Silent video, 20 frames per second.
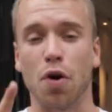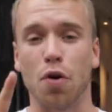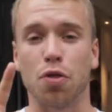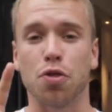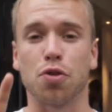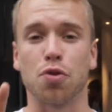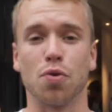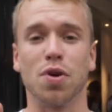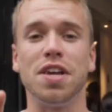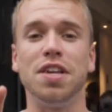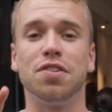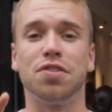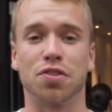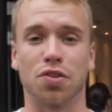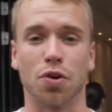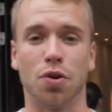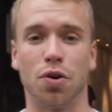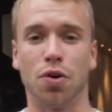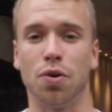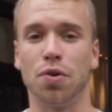got three
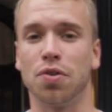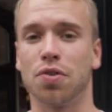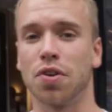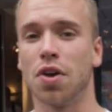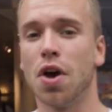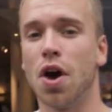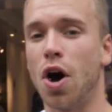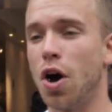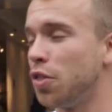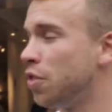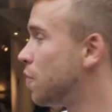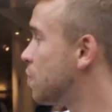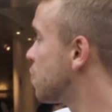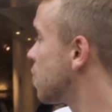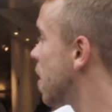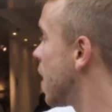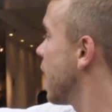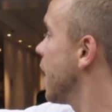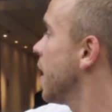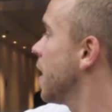stores. On the
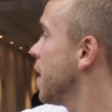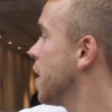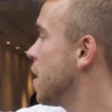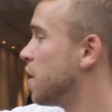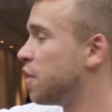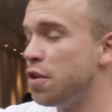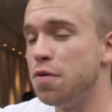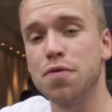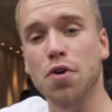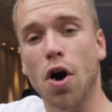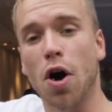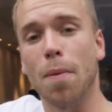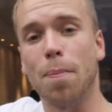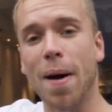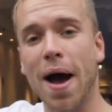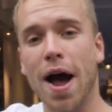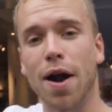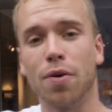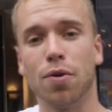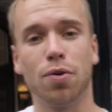right, you've got
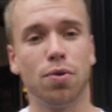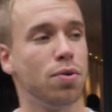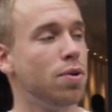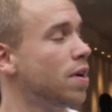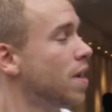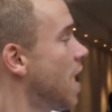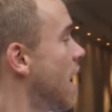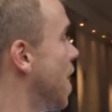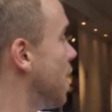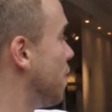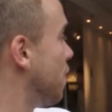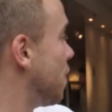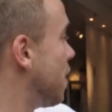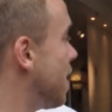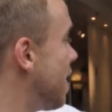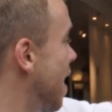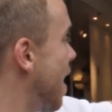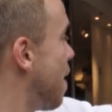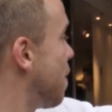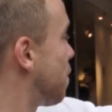apparel, and on the
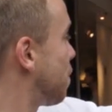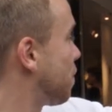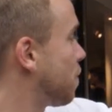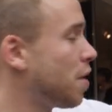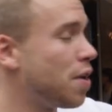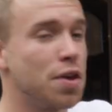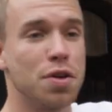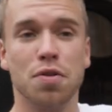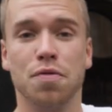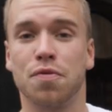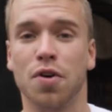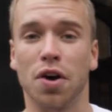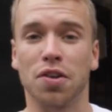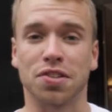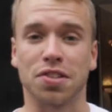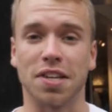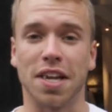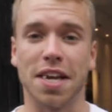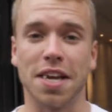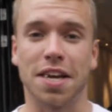left, you've got
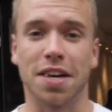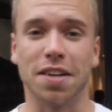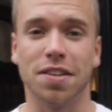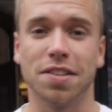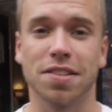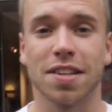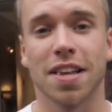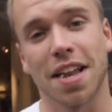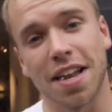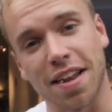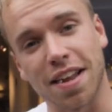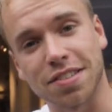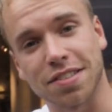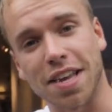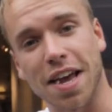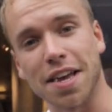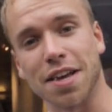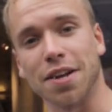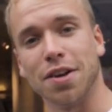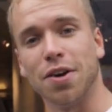sneakers. Let's
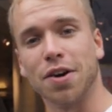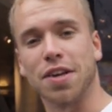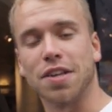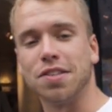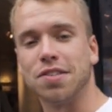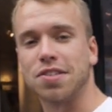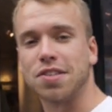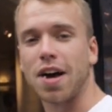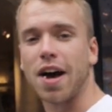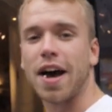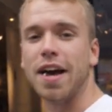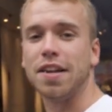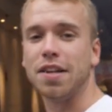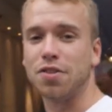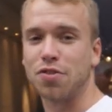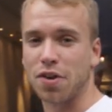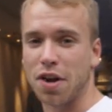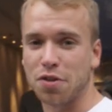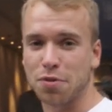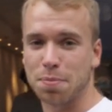take a look inside,
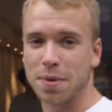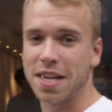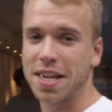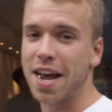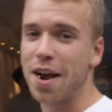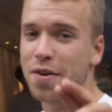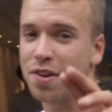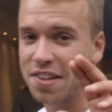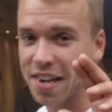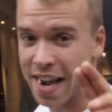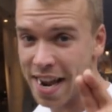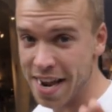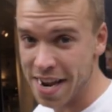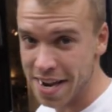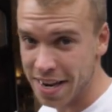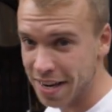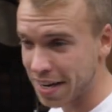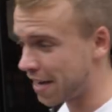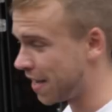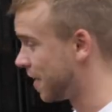and trust me, there is
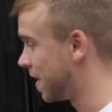heat in